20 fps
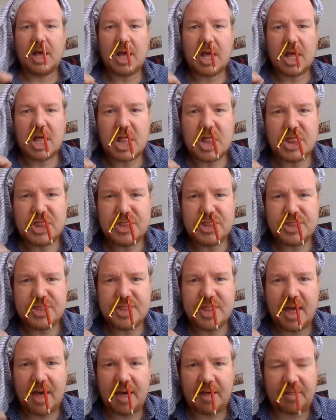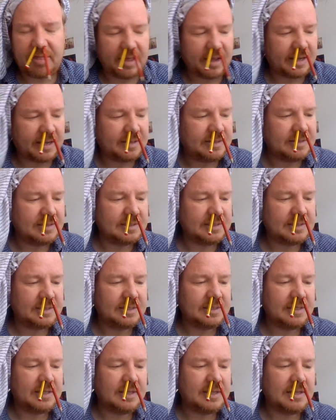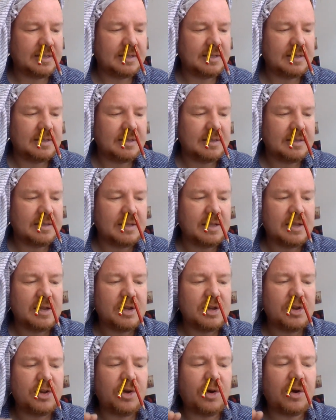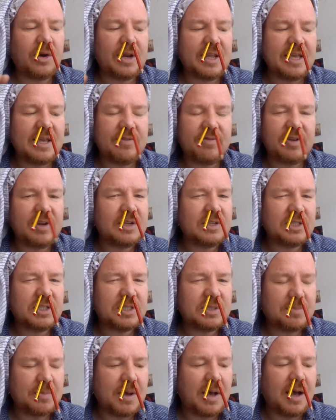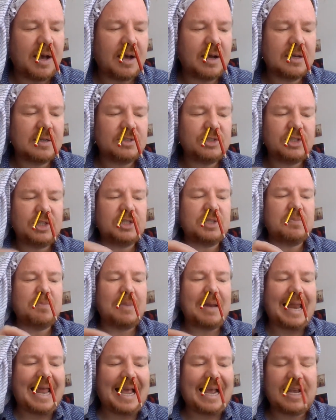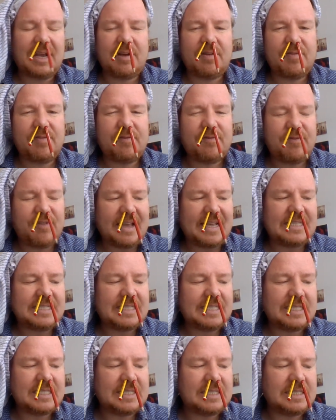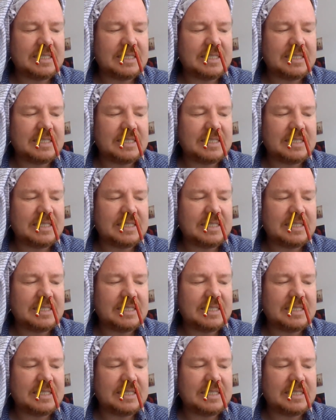Nothing. Not even a smirk, just blank faces.